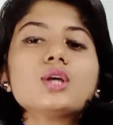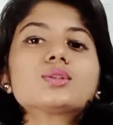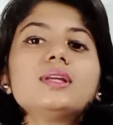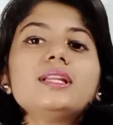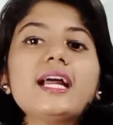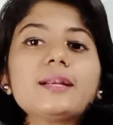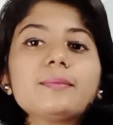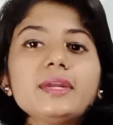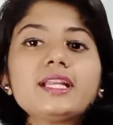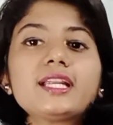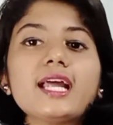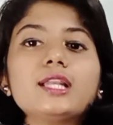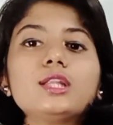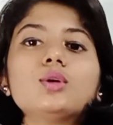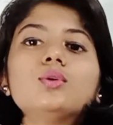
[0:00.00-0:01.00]
So let me
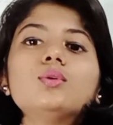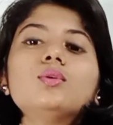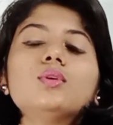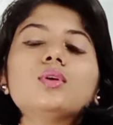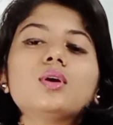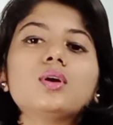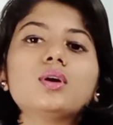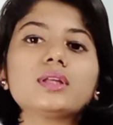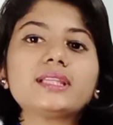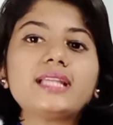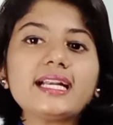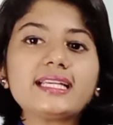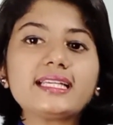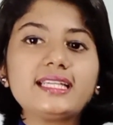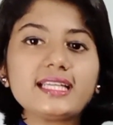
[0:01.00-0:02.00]
tell you
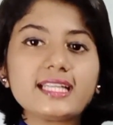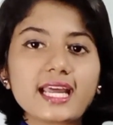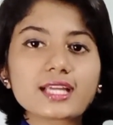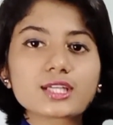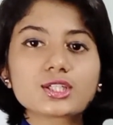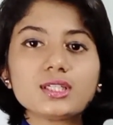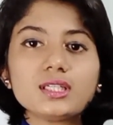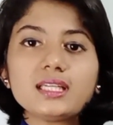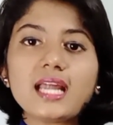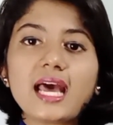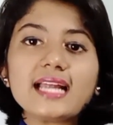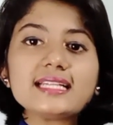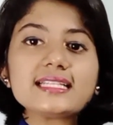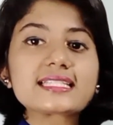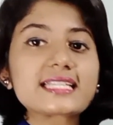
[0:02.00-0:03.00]
that direction
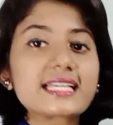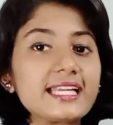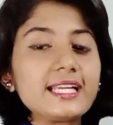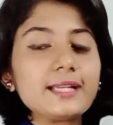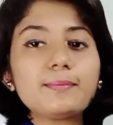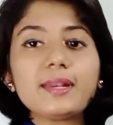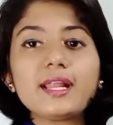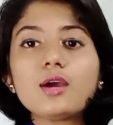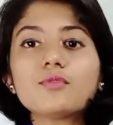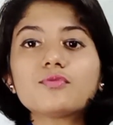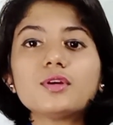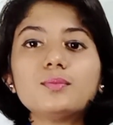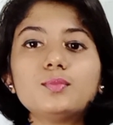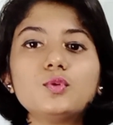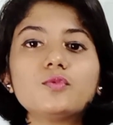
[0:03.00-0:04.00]
and screenplay of
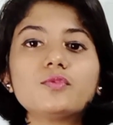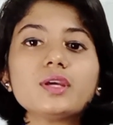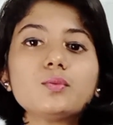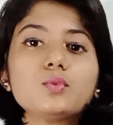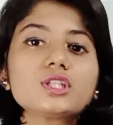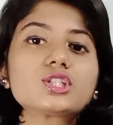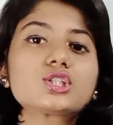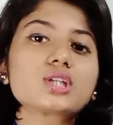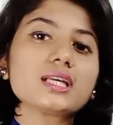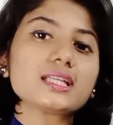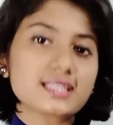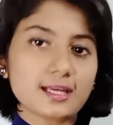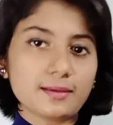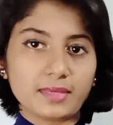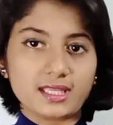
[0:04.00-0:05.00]
the movie was
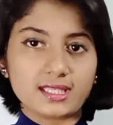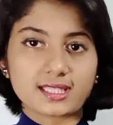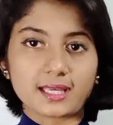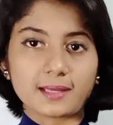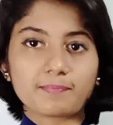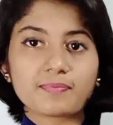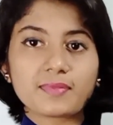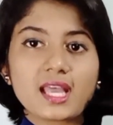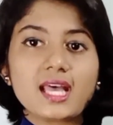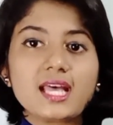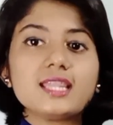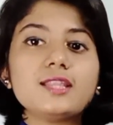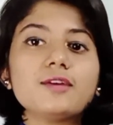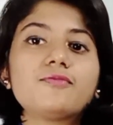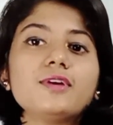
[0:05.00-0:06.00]
just amazing.
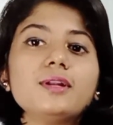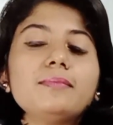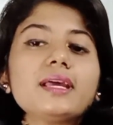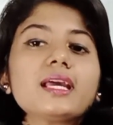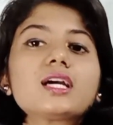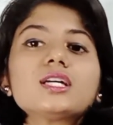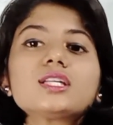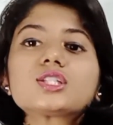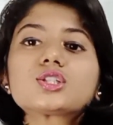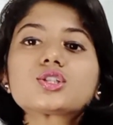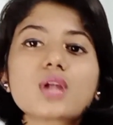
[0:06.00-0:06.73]
The filmmakers